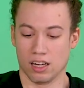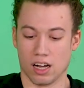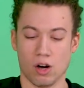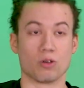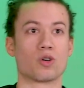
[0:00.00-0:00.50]

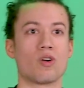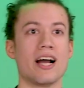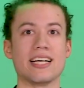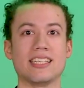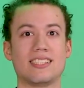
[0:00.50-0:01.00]
Oh,
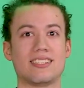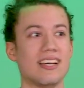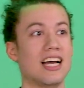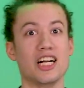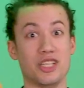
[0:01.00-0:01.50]
Christ.
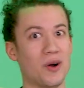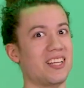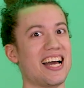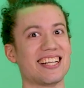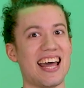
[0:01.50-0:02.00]
Don't
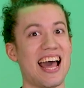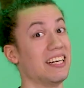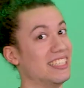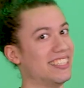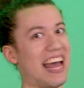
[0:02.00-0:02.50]
like
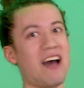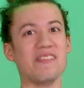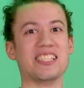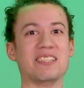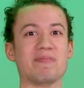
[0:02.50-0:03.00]
that. That
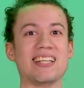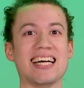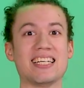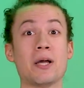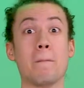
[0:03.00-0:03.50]
wasn't
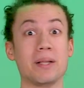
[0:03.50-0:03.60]
planned.